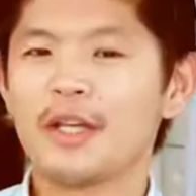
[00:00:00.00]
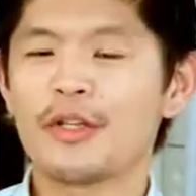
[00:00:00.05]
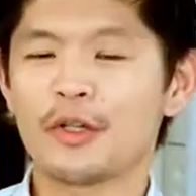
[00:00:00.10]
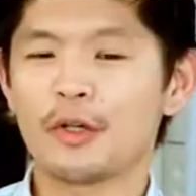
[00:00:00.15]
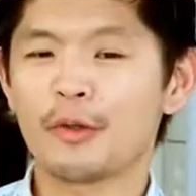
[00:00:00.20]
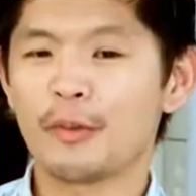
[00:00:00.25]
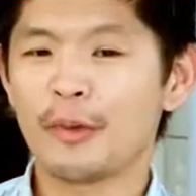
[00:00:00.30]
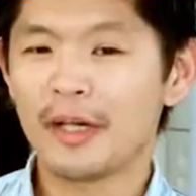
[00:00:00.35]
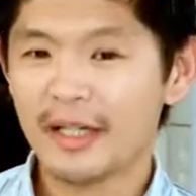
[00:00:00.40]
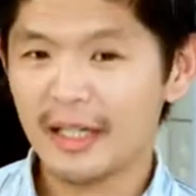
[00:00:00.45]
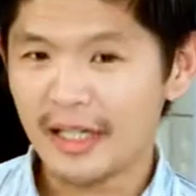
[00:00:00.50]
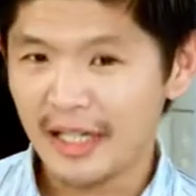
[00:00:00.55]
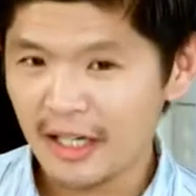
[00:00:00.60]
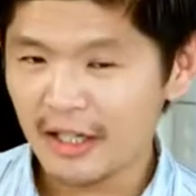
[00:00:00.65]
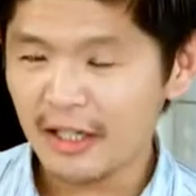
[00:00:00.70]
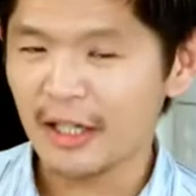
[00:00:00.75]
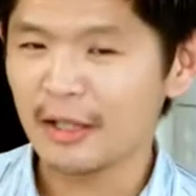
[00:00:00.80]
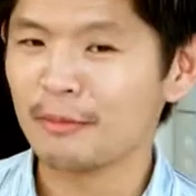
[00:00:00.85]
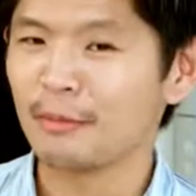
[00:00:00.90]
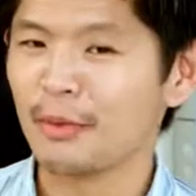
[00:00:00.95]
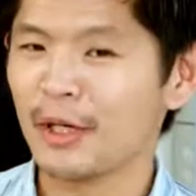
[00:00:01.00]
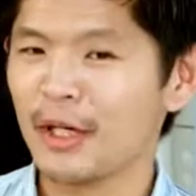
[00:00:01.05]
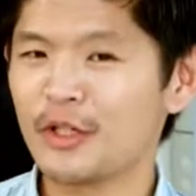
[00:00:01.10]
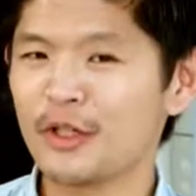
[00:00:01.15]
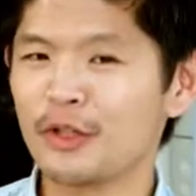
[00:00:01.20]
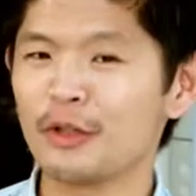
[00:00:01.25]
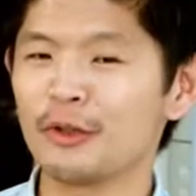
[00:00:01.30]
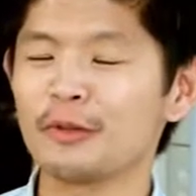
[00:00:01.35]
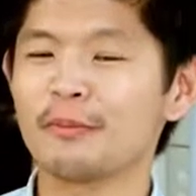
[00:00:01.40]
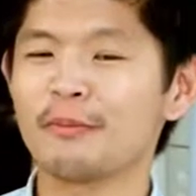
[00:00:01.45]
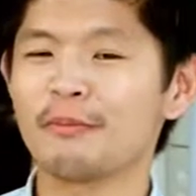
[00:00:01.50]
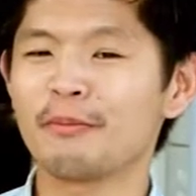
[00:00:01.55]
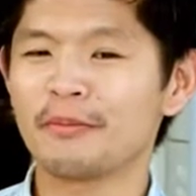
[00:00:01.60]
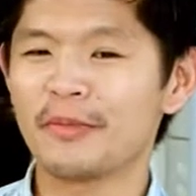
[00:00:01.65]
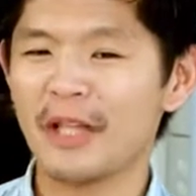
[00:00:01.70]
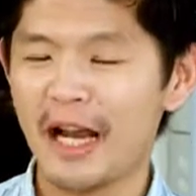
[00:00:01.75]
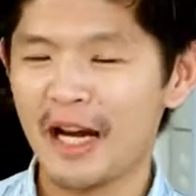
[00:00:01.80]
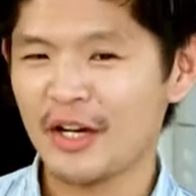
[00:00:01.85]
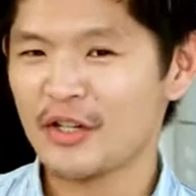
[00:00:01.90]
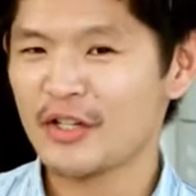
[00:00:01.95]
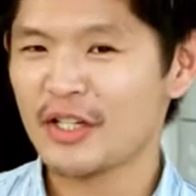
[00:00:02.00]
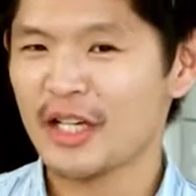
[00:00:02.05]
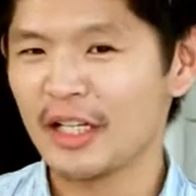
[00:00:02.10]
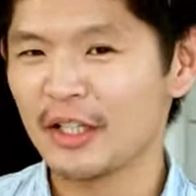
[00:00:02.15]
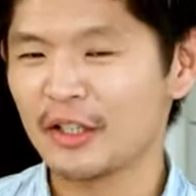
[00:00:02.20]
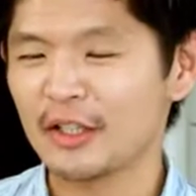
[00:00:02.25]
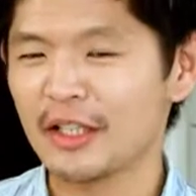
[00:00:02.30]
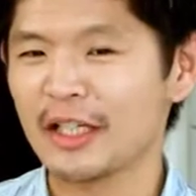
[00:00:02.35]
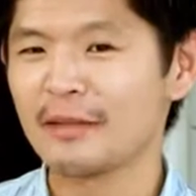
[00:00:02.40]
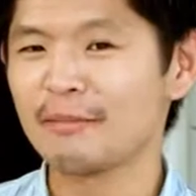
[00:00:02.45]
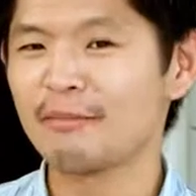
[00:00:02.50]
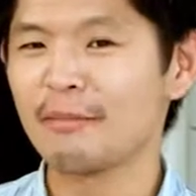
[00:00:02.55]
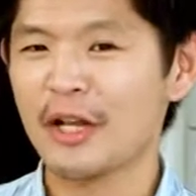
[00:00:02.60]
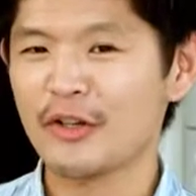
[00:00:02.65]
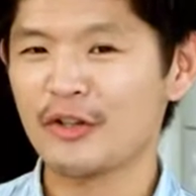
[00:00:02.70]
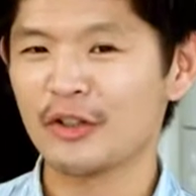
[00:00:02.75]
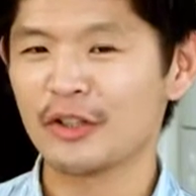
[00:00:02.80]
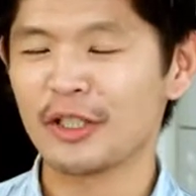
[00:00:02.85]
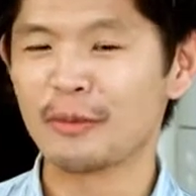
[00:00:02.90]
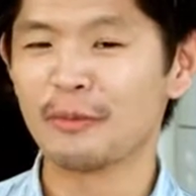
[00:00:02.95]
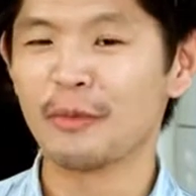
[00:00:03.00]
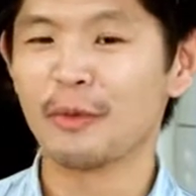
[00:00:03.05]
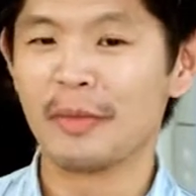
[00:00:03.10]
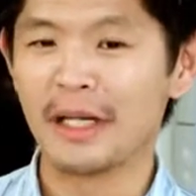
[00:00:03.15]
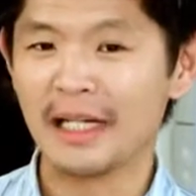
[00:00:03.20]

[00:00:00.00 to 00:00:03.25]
So we're here at Bridgestone Tire Center in Pasong Tamo,